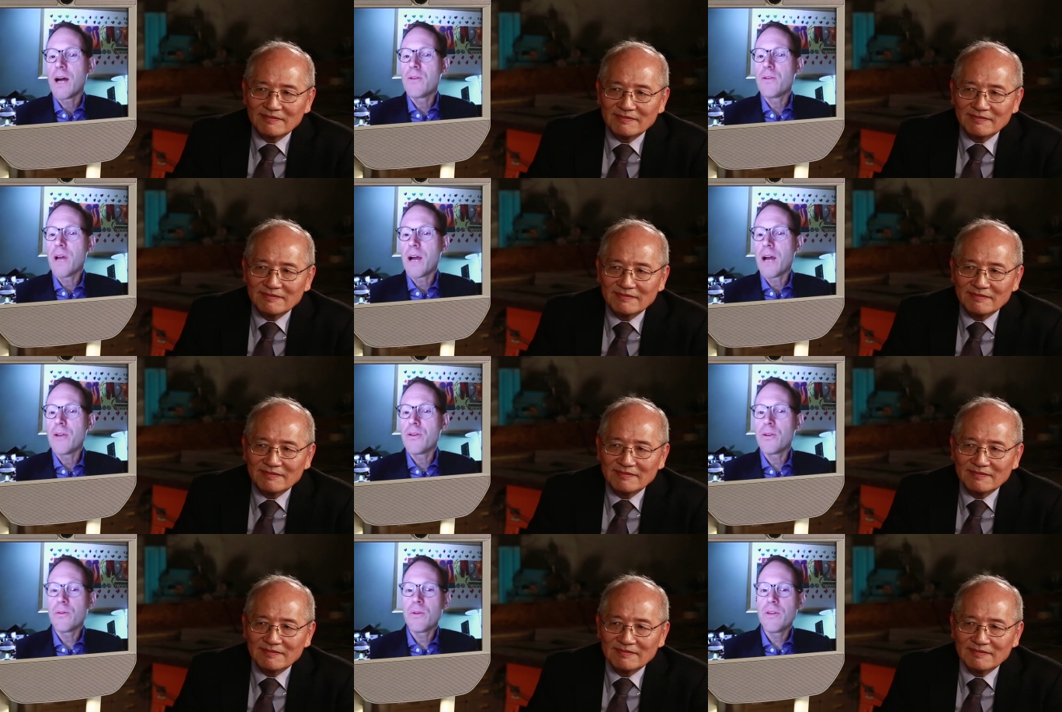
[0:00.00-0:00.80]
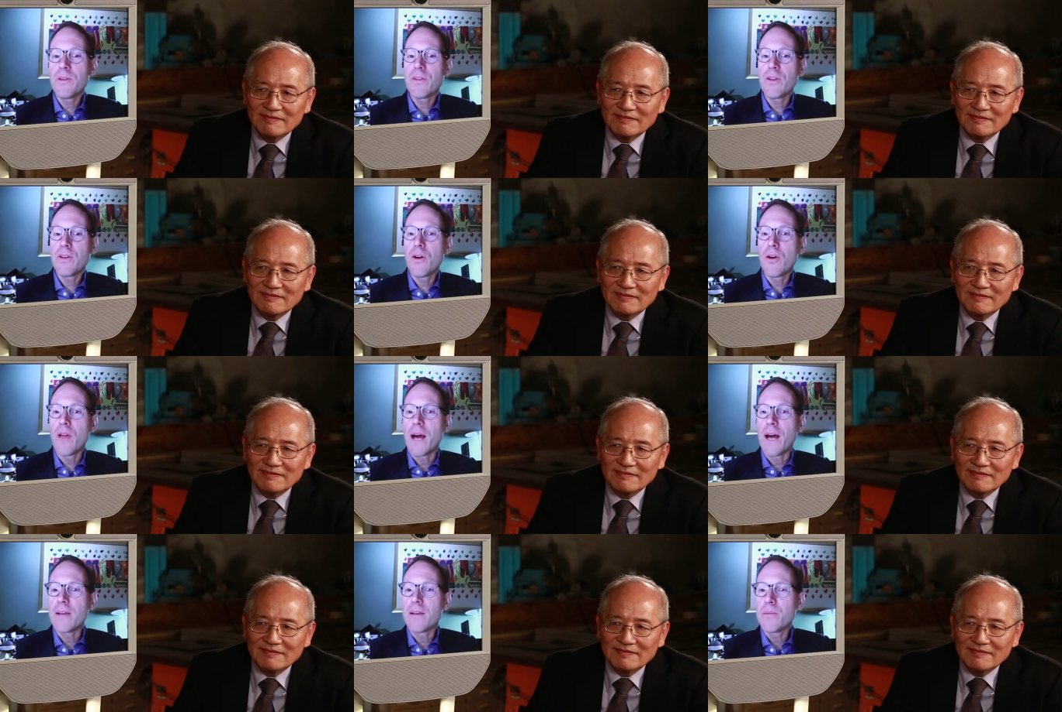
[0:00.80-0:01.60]
Speaker 1: how, how do you even know that?
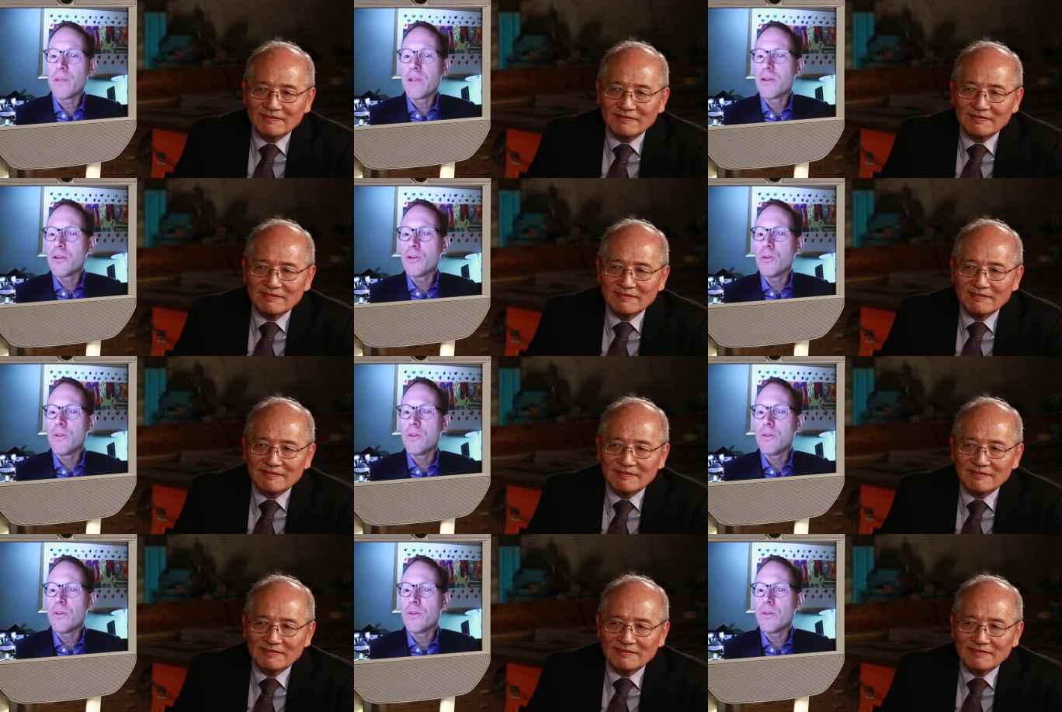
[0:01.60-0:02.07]
I mean, are you